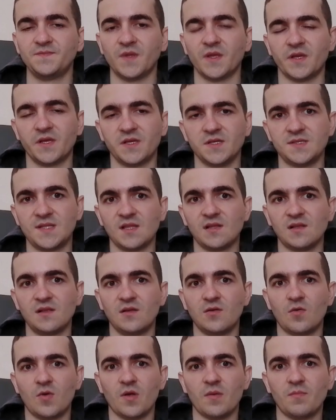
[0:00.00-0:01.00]
It's not
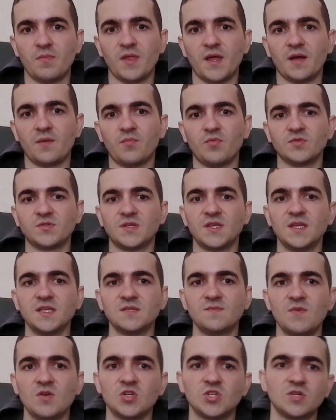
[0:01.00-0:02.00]
clear where black puts his
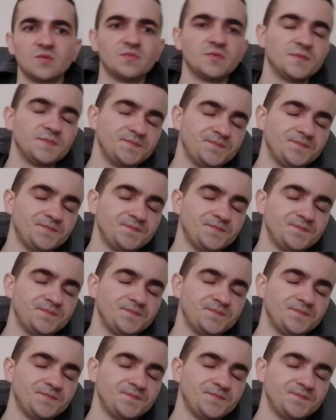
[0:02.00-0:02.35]
bishop.